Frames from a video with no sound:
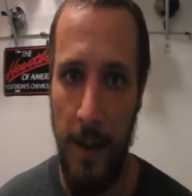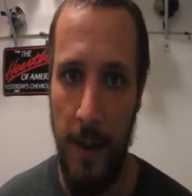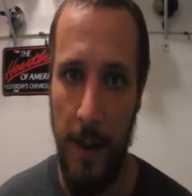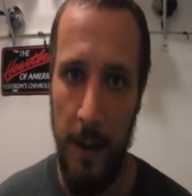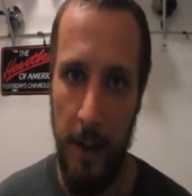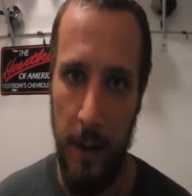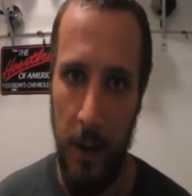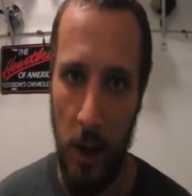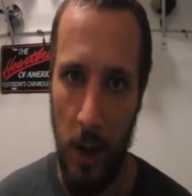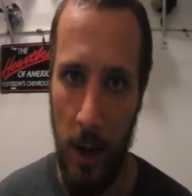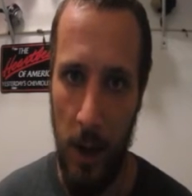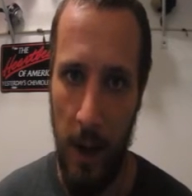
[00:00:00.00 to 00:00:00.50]

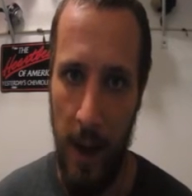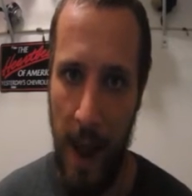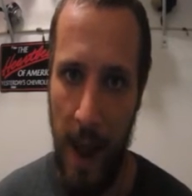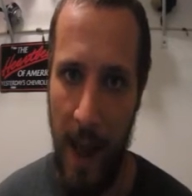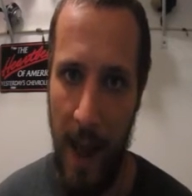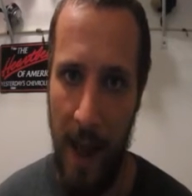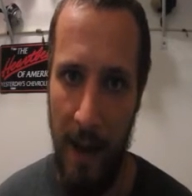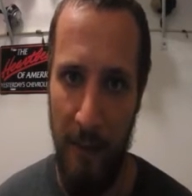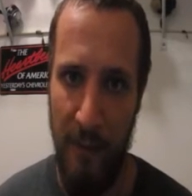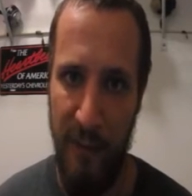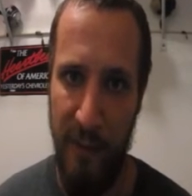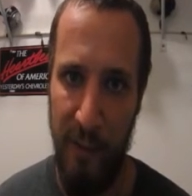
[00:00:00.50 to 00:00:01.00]
You're going to
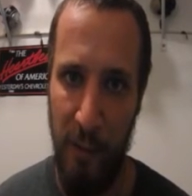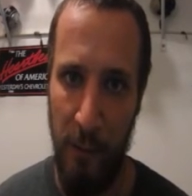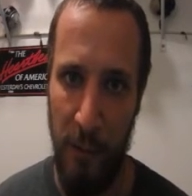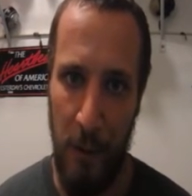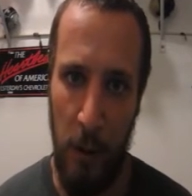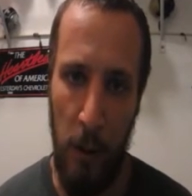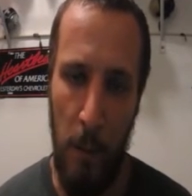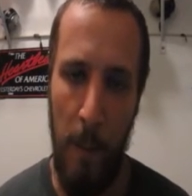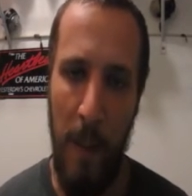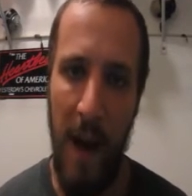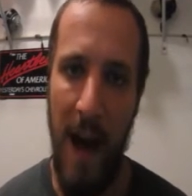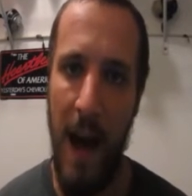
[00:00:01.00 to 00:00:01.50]
have little
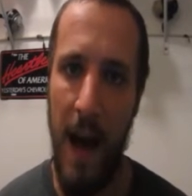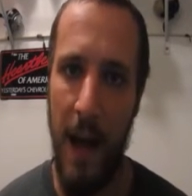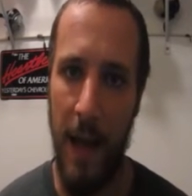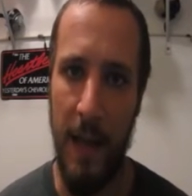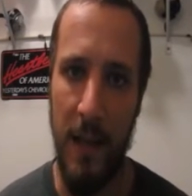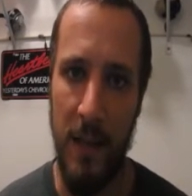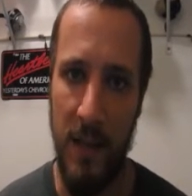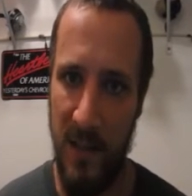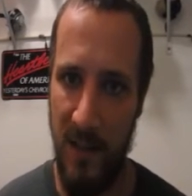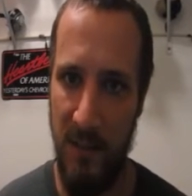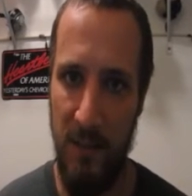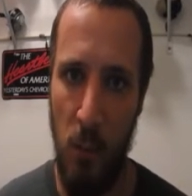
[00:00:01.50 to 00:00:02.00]

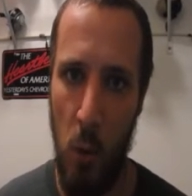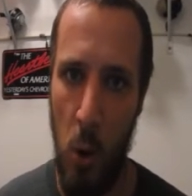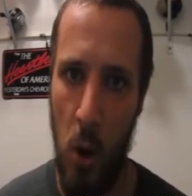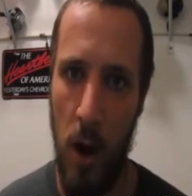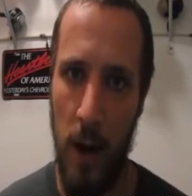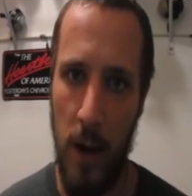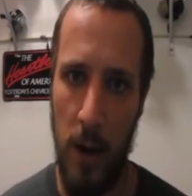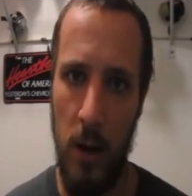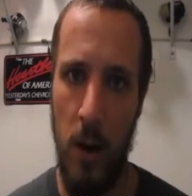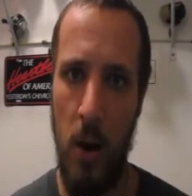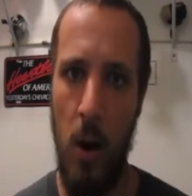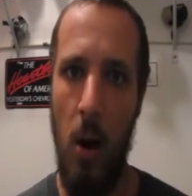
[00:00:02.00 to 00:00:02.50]
pockets of
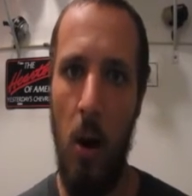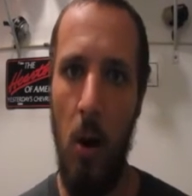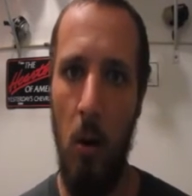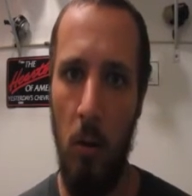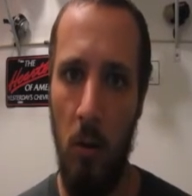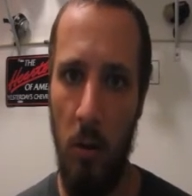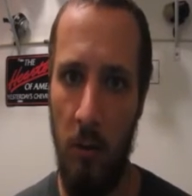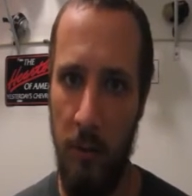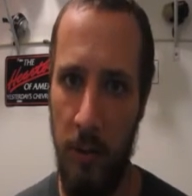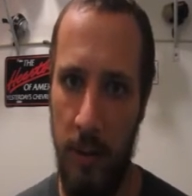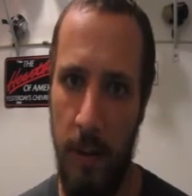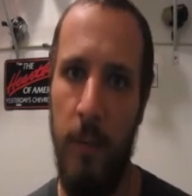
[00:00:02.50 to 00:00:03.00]
water all
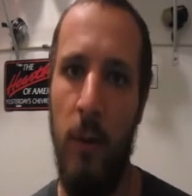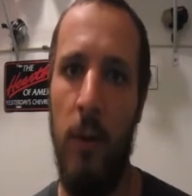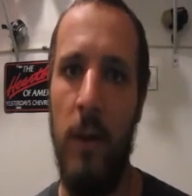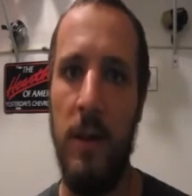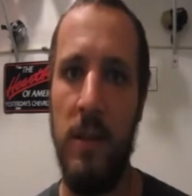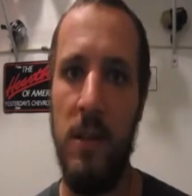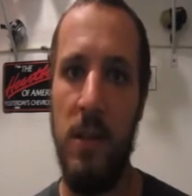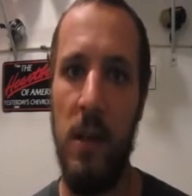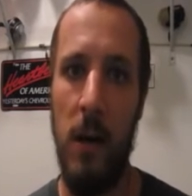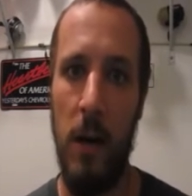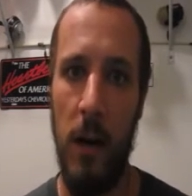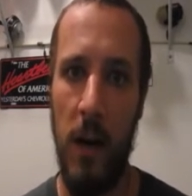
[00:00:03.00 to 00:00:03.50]
over the place
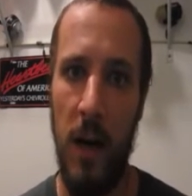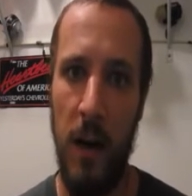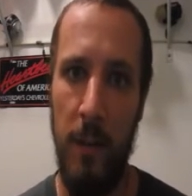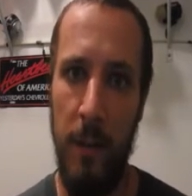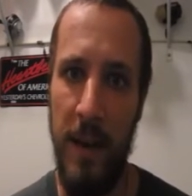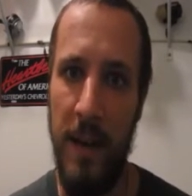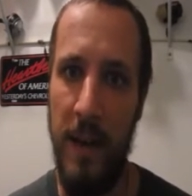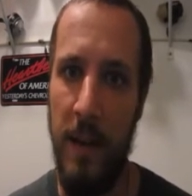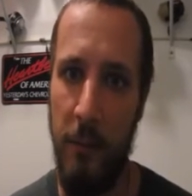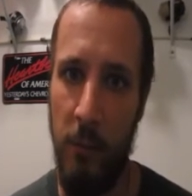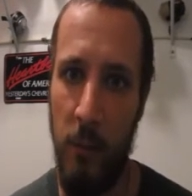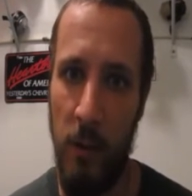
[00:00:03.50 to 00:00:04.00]
that are going to be
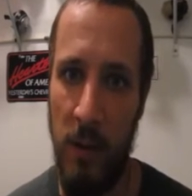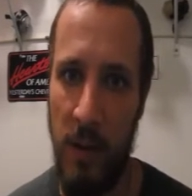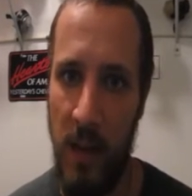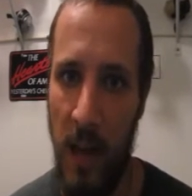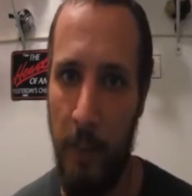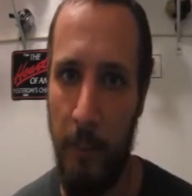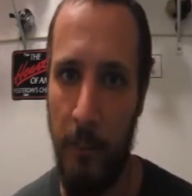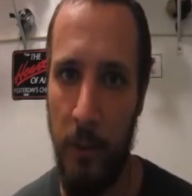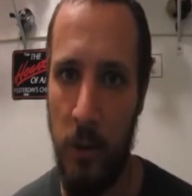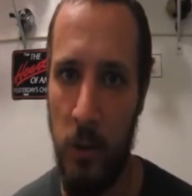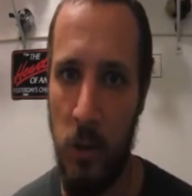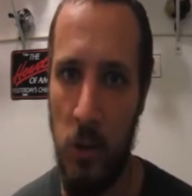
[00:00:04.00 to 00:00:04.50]
different
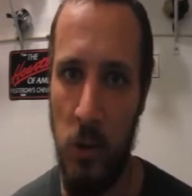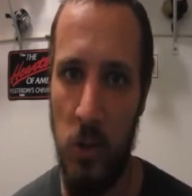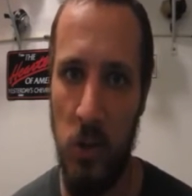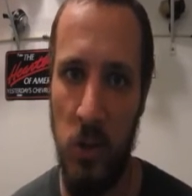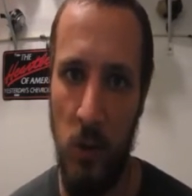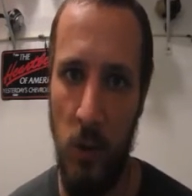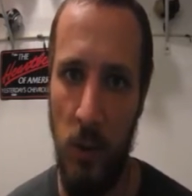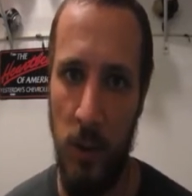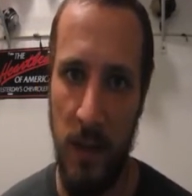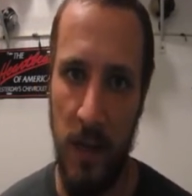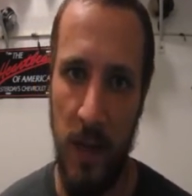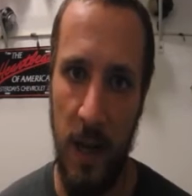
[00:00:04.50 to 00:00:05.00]
temperatures, so
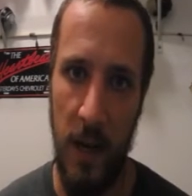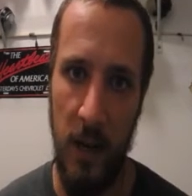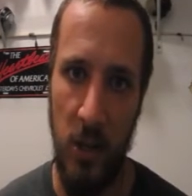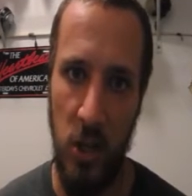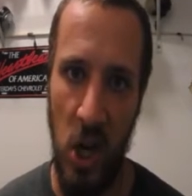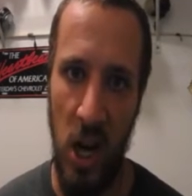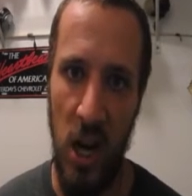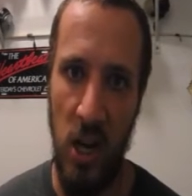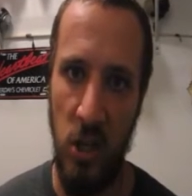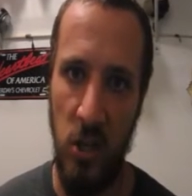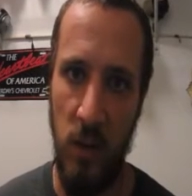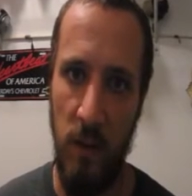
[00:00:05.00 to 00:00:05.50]
it's going to
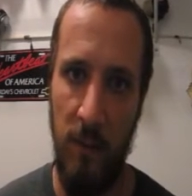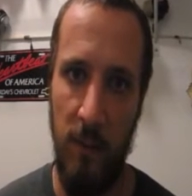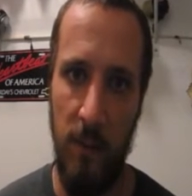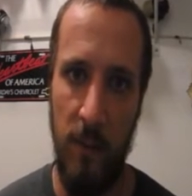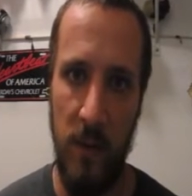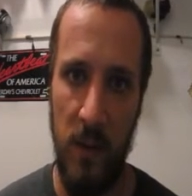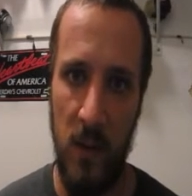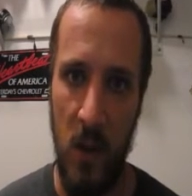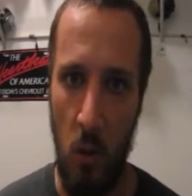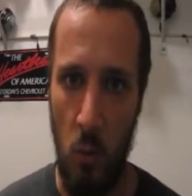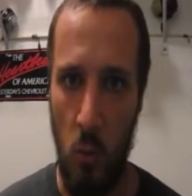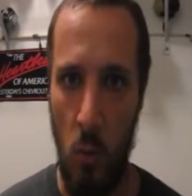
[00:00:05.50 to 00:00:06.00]
change it
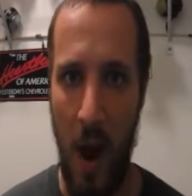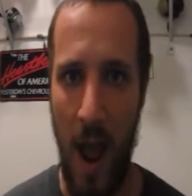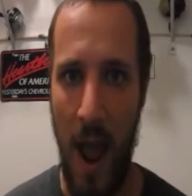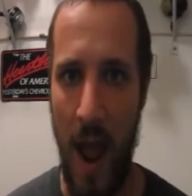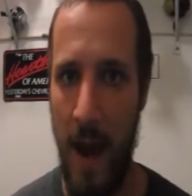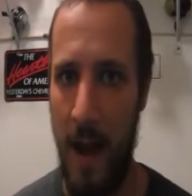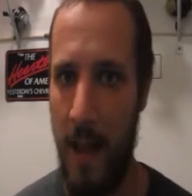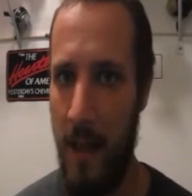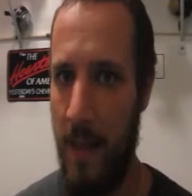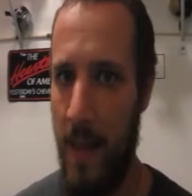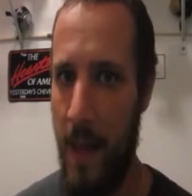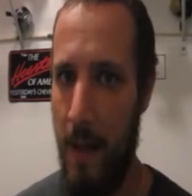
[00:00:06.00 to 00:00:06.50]
to red
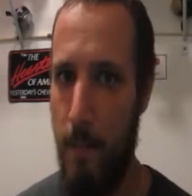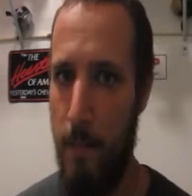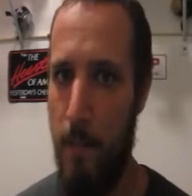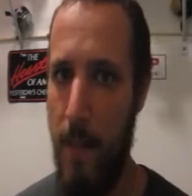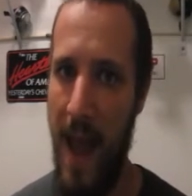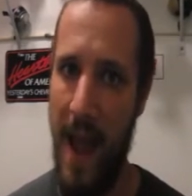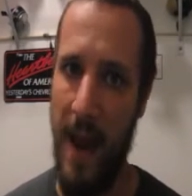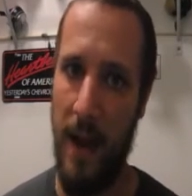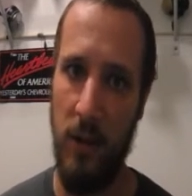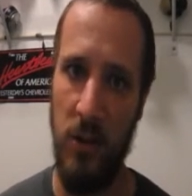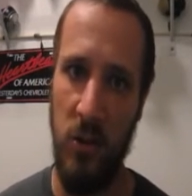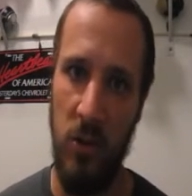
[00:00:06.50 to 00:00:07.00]
and then
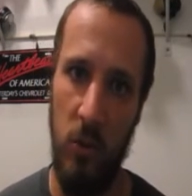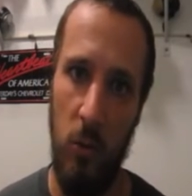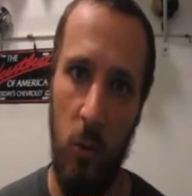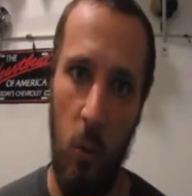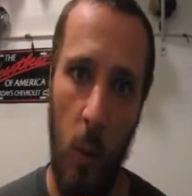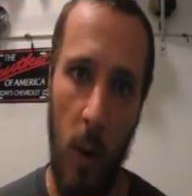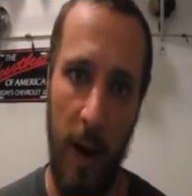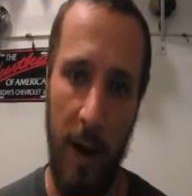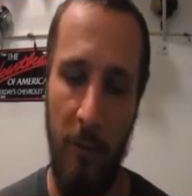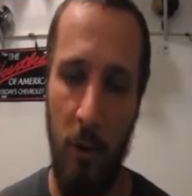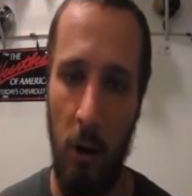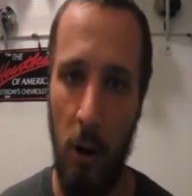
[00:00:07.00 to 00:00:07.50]
back to
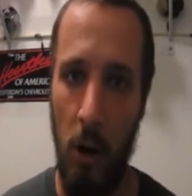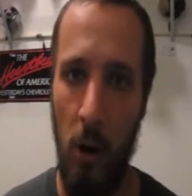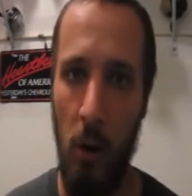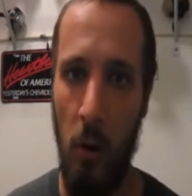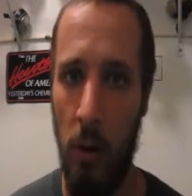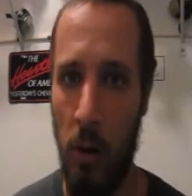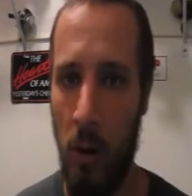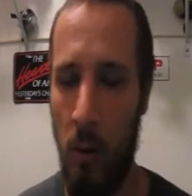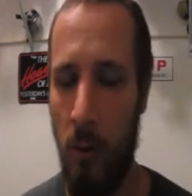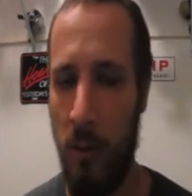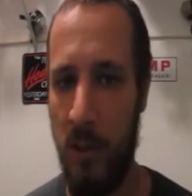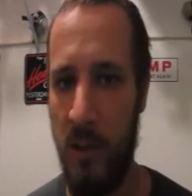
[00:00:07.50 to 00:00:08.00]
whatever color
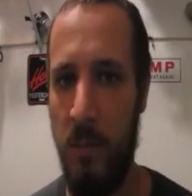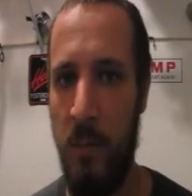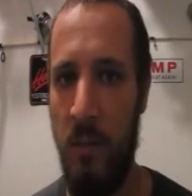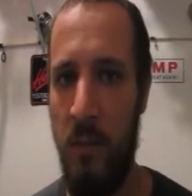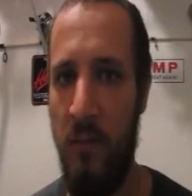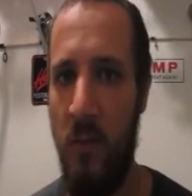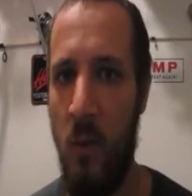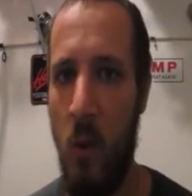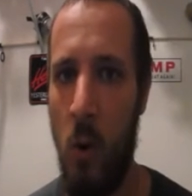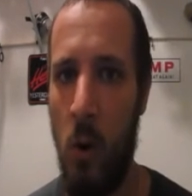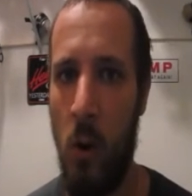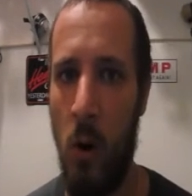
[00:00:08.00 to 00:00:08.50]
it was
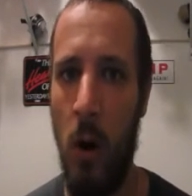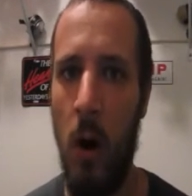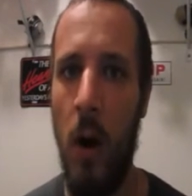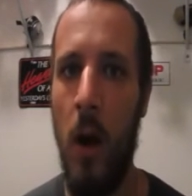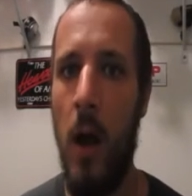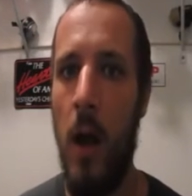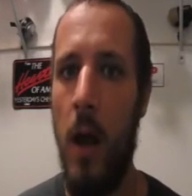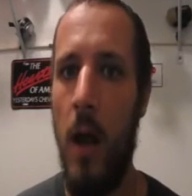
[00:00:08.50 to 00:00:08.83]
before.